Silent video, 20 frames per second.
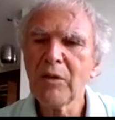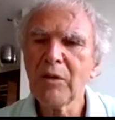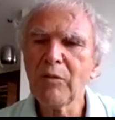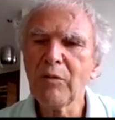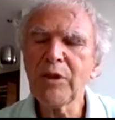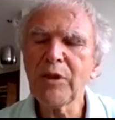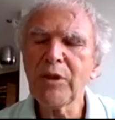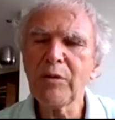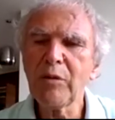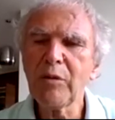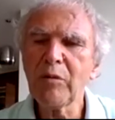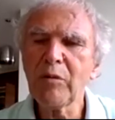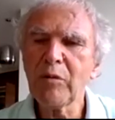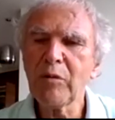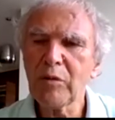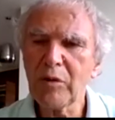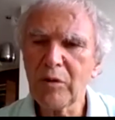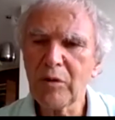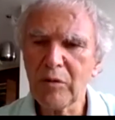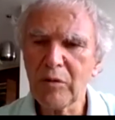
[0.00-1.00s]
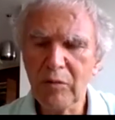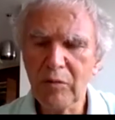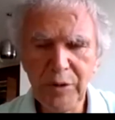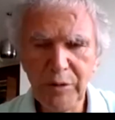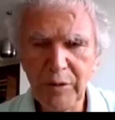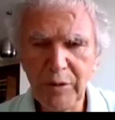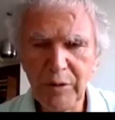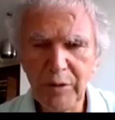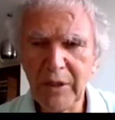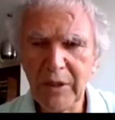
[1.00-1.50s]
which
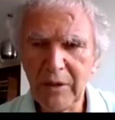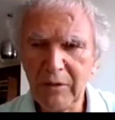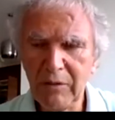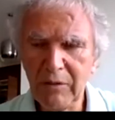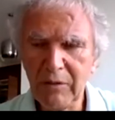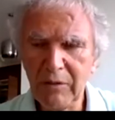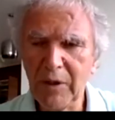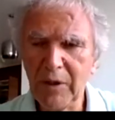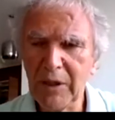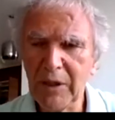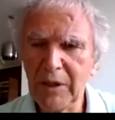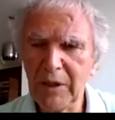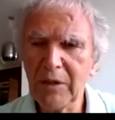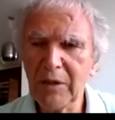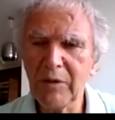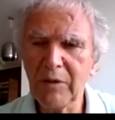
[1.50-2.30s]
we can find